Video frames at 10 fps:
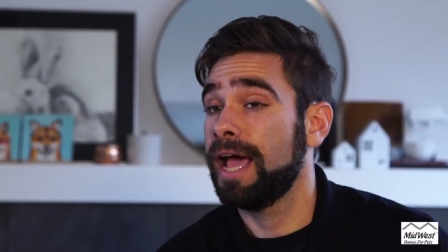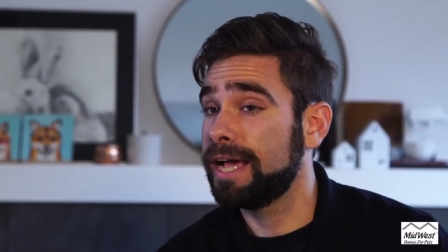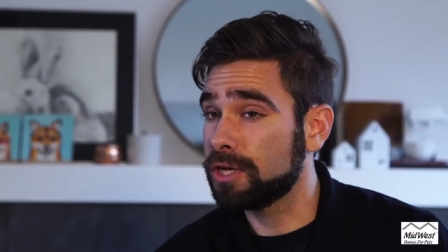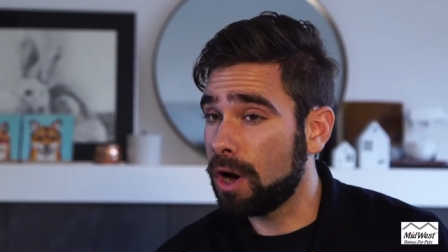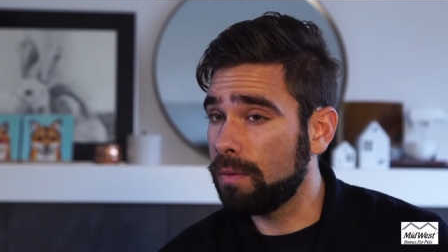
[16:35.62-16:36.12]

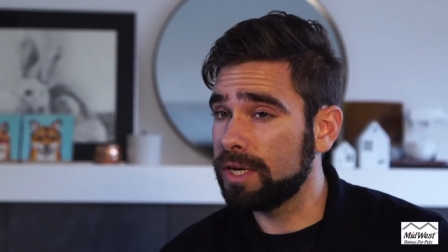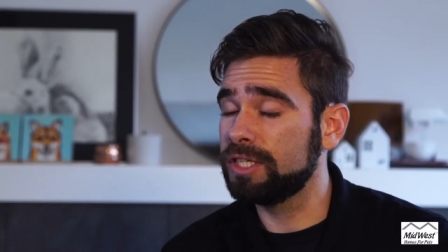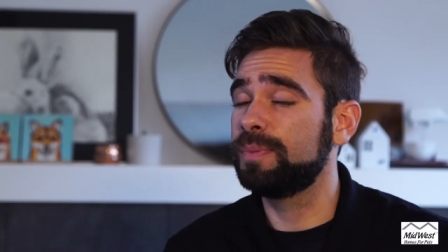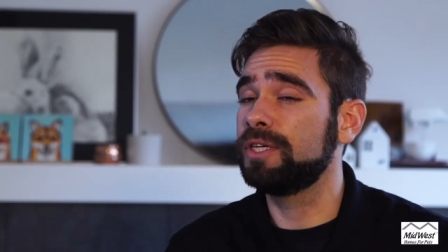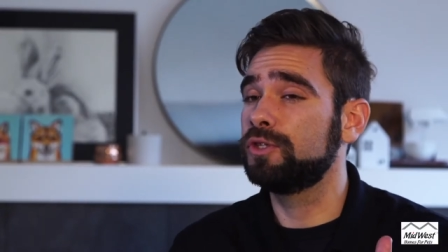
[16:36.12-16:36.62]
As
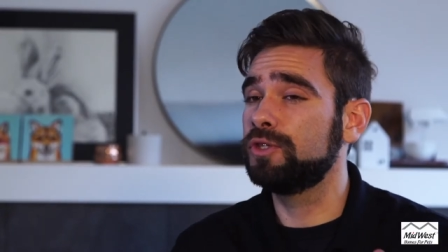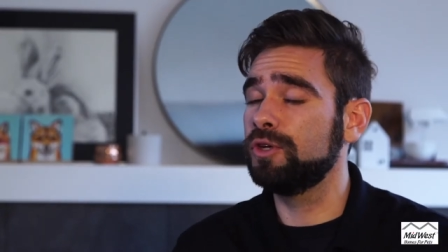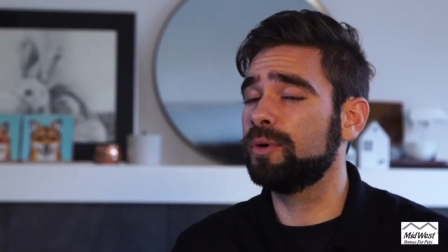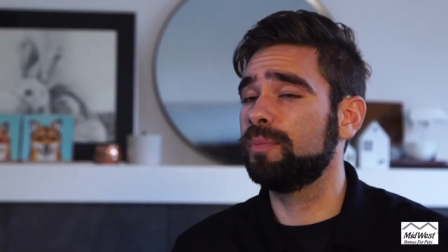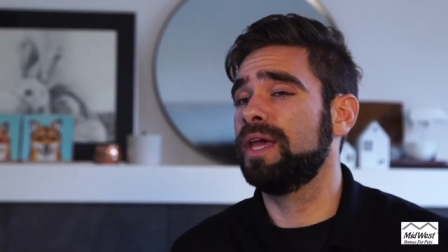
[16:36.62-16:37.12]
always, be
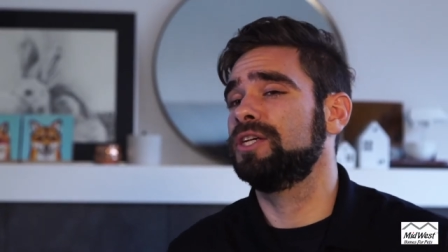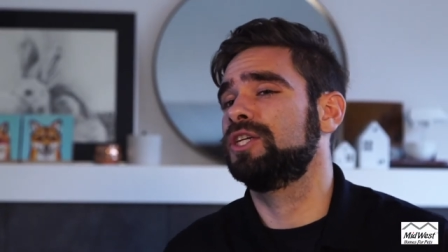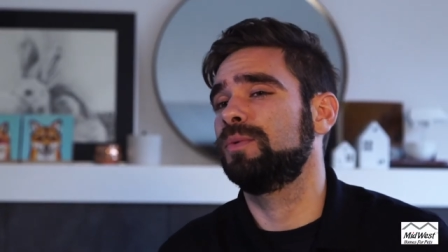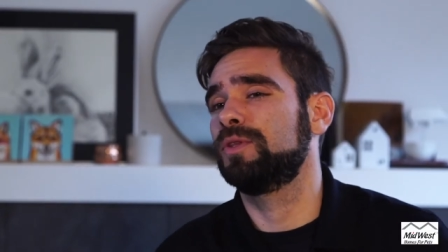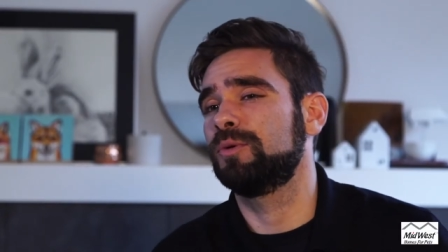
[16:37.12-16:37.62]
super
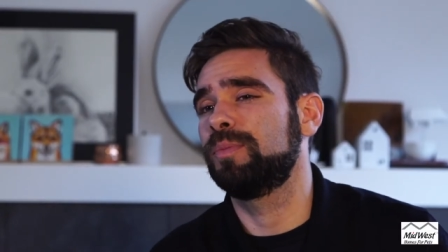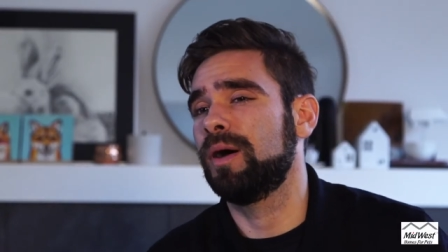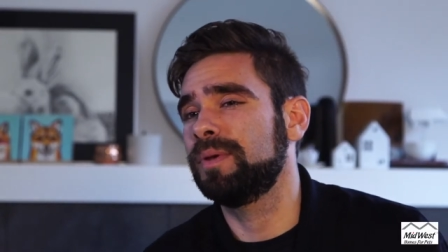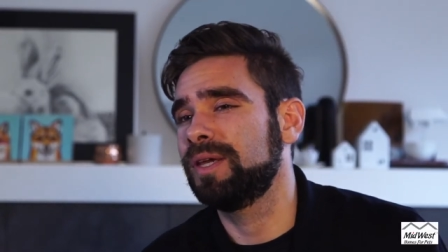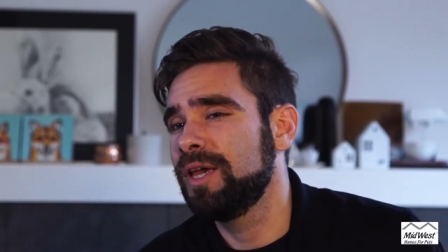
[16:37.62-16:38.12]
patient with your
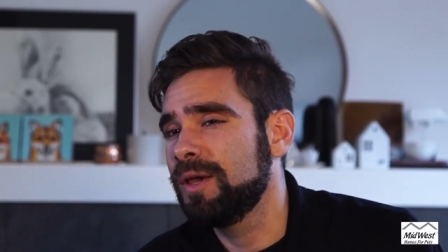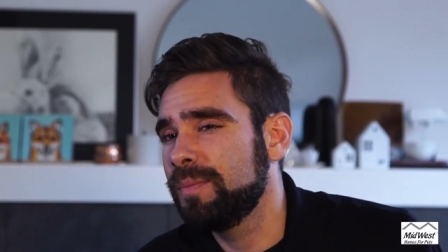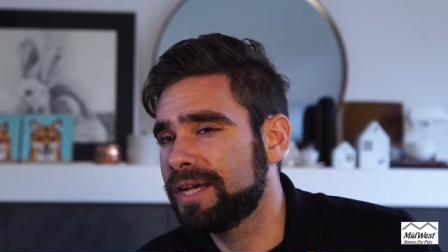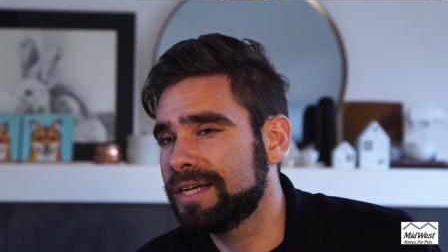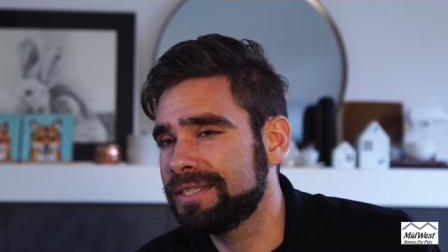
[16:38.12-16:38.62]
puppy
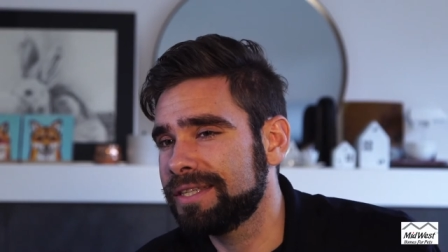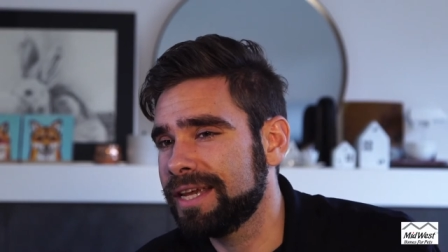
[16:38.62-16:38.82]
because